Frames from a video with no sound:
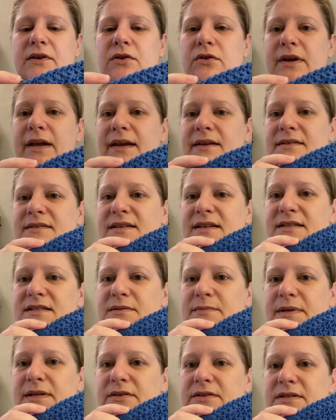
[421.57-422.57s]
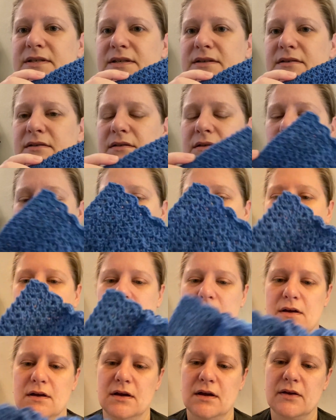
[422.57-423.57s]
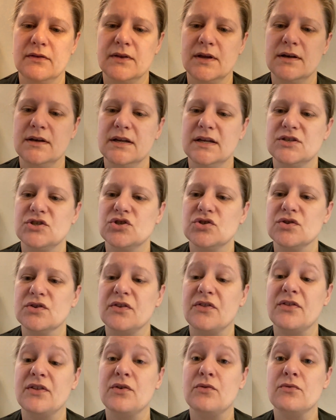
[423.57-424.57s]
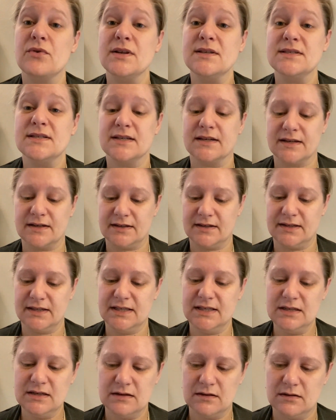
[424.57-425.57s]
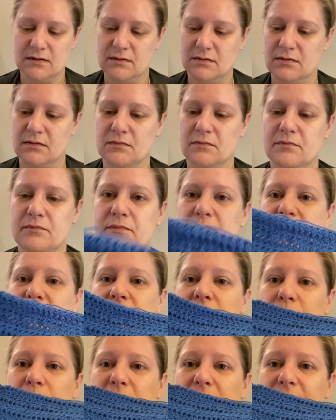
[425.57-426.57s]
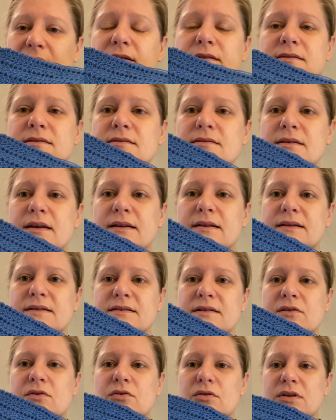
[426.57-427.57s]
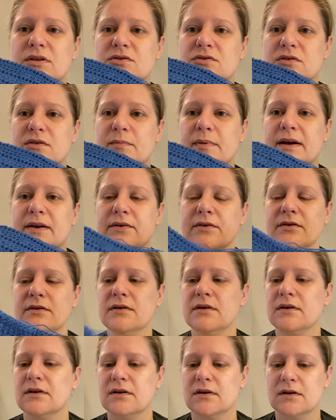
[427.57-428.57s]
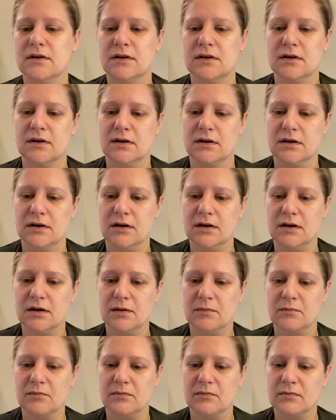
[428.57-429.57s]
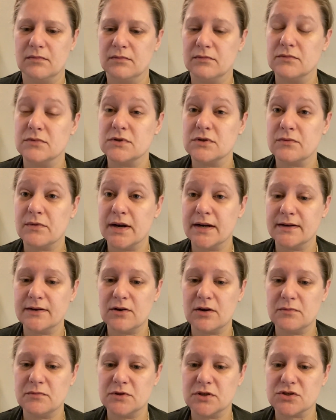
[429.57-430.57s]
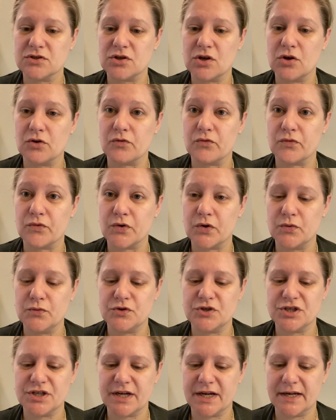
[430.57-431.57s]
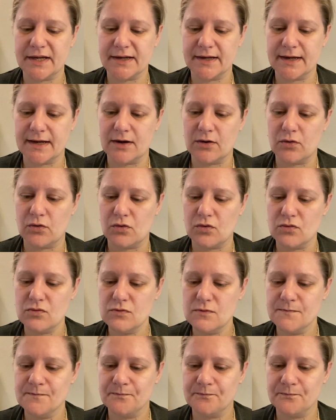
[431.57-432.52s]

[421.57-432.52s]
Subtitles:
or 8 centimeters here. And then it should theoretically be complete, at least according to the pattern. So right now I'm just crocheting along